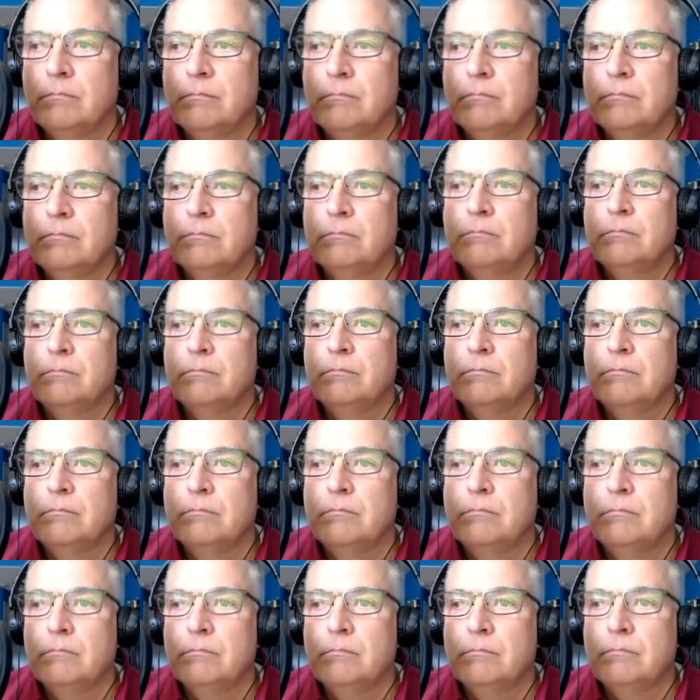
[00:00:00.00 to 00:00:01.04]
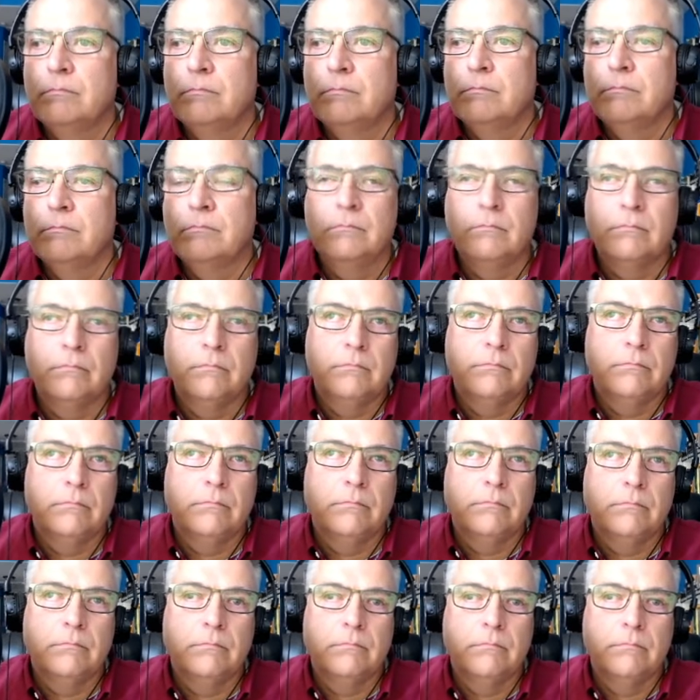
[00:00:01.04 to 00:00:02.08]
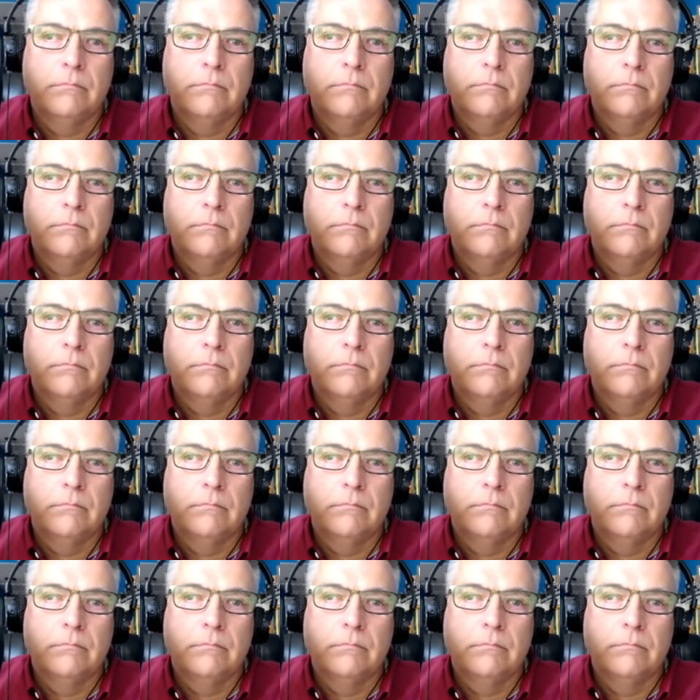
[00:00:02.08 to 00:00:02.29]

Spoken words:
(not speaking)